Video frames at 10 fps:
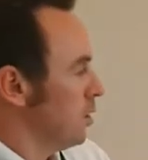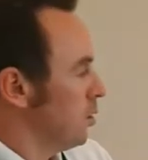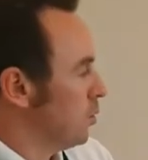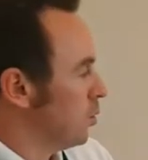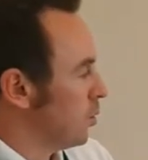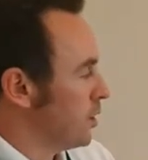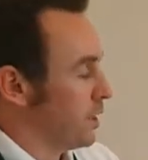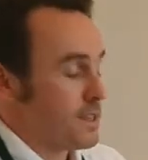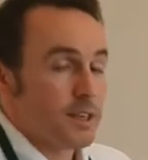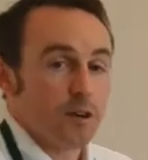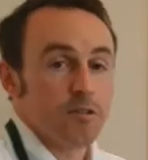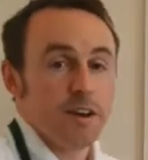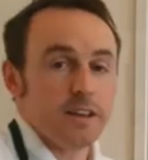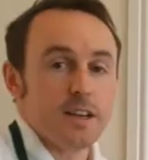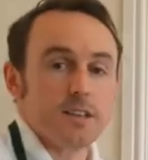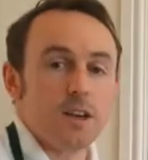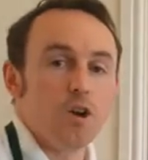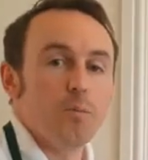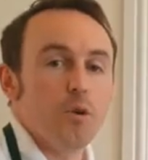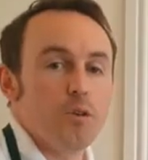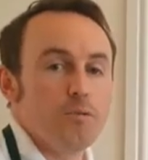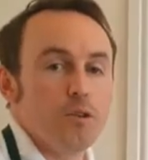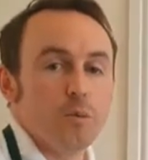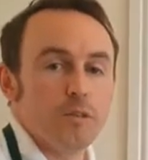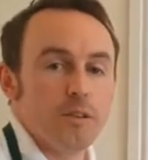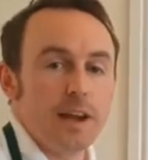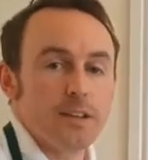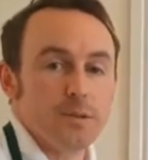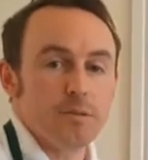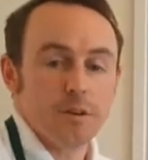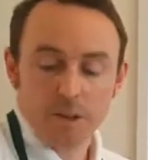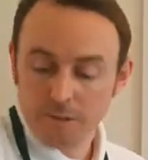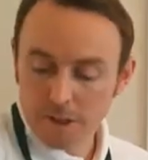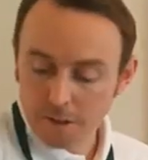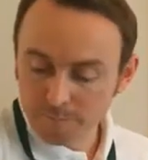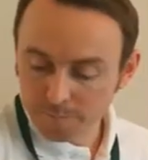Oh, you can see already that it's a lot more informal than the letter we wrote the other day.